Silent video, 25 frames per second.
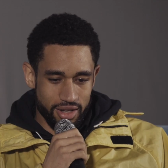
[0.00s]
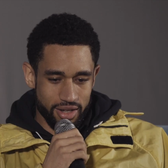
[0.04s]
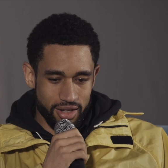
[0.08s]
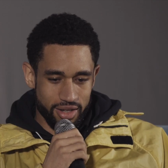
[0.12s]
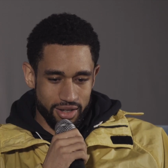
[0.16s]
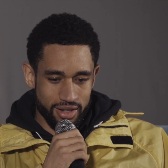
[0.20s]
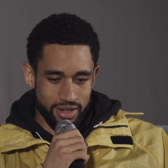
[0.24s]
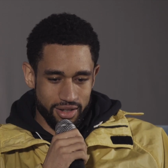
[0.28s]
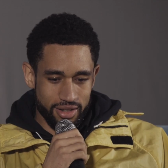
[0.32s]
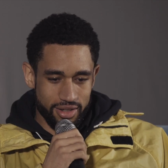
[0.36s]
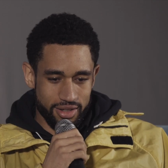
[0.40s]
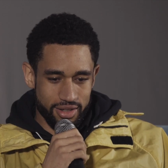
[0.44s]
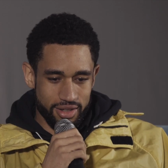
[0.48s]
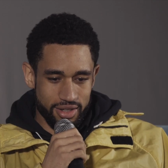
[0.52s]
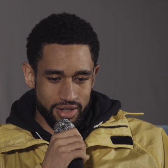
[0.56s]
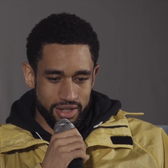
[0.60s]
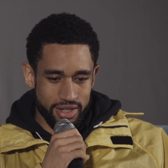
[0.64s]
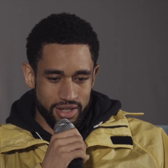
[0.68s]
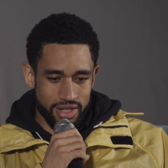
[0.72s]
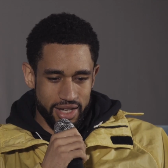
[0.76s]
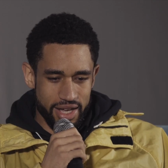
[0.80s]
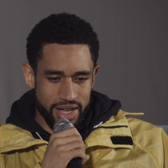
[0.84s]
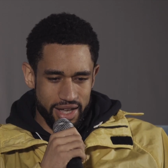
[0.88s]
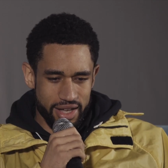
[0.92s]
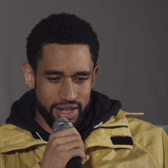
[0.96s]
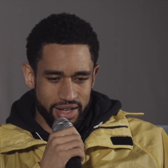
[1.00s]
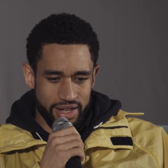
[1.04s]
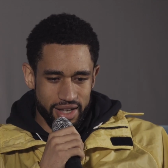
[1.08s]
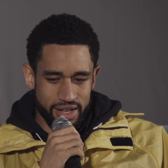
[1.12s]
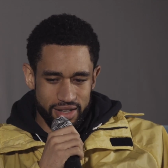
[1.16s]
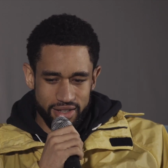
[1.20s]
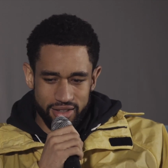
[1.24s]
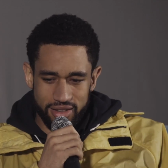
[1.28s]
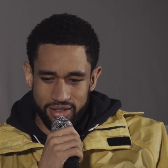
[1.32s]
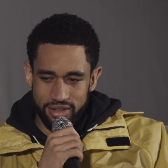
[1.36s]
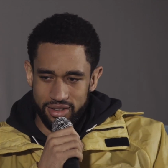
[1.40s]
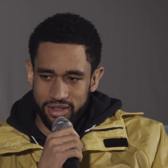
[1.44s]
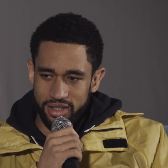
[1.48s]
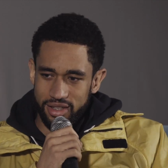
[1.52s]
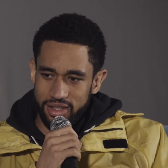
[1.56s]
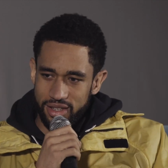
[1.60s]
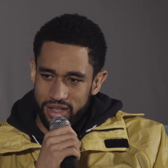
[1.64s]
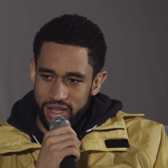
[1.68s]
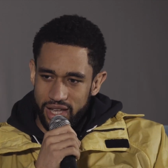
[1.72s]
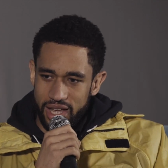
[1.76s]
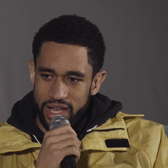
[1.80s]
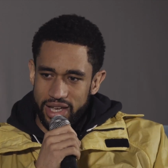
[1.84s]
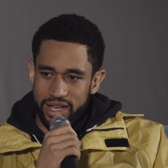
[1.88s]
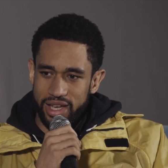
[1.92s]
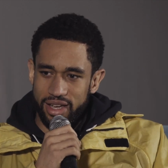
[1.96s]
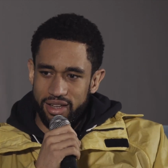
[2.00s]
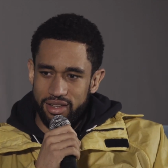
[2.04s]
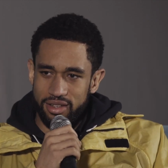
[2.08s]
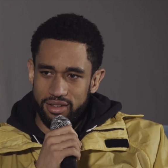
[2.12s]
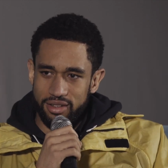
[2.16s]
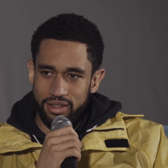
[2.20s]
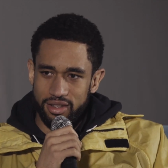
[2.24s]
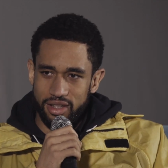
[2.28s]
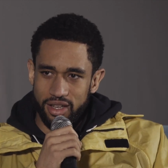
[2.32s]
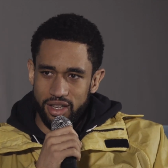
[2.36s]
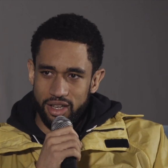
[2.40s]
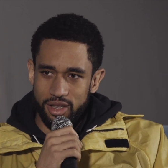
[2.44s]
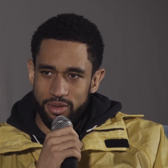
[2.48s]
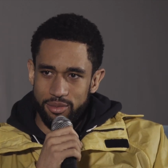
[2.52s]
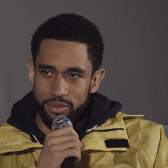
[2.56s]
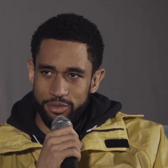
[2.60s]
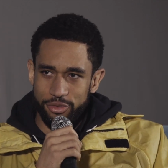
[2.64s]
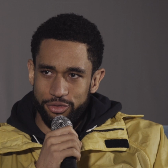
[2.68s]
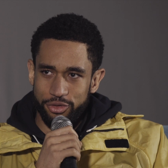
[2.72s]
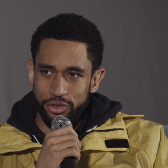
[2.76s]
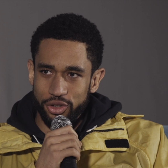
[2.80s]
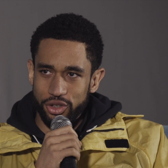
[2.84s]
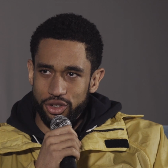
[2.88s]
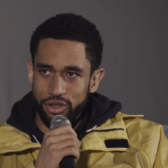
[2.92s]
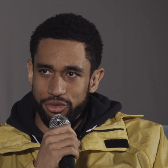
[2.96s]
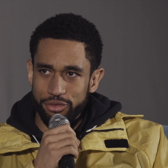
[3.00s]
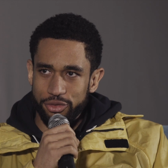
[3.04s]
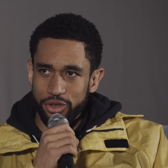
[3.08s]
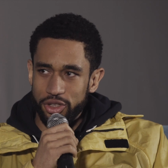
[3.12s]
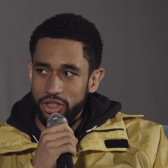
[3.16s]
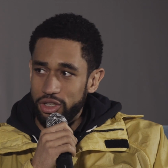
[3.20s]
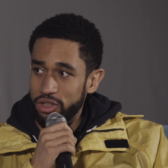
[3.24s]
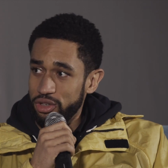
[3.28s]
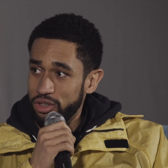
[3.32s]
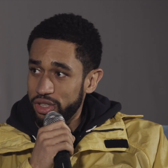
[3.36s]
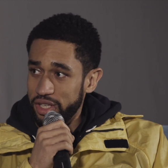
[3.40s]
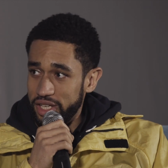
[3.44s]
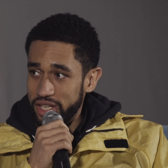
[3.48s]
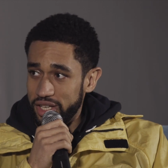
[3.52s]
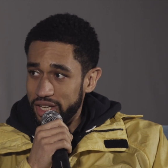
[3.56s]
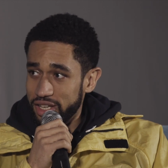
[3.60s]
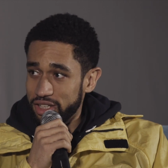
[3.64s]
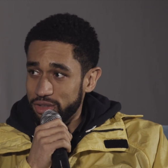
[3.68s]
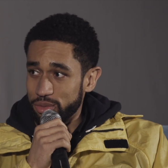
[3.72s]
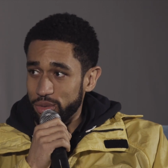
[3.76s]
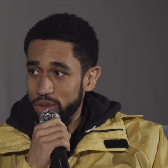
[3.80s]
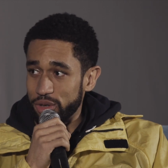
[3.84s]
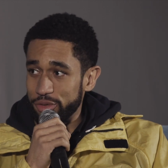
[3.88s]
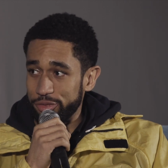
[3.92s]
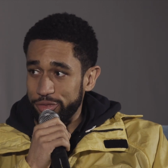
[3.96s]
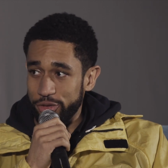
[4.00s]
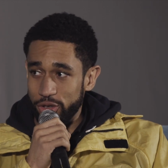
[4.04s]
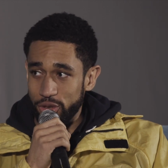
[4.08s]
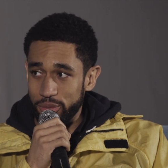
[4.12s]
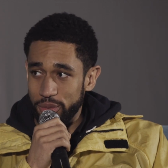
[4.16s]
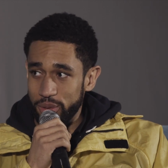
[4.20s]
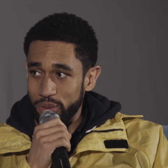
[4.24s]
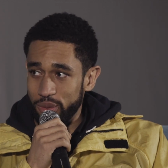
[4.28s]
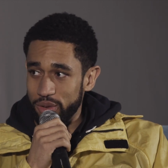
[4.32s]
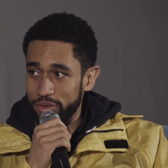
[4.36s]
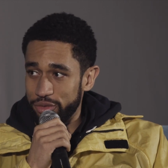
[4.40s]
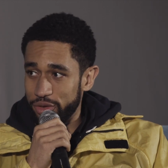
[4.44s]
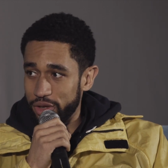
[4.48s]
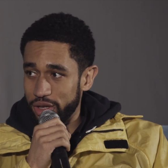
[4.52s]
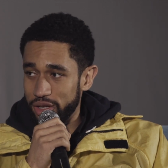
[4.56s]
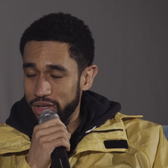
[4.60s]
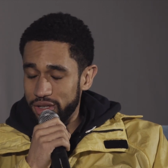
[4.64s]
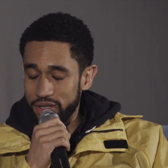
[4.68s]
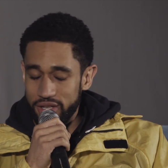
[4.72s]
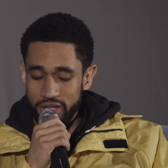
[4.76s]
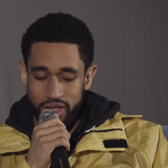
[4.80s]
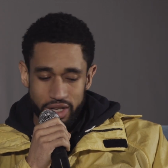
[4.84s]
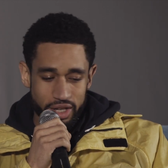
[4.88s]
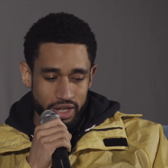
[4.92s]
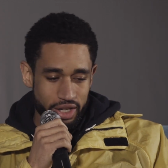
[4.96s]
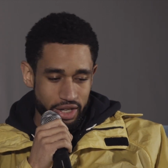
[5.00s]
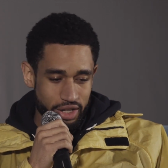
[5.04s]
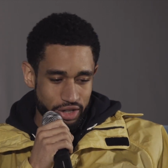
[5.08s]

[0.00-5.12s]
Yeah, I guess for Hyori, as we were filming with her,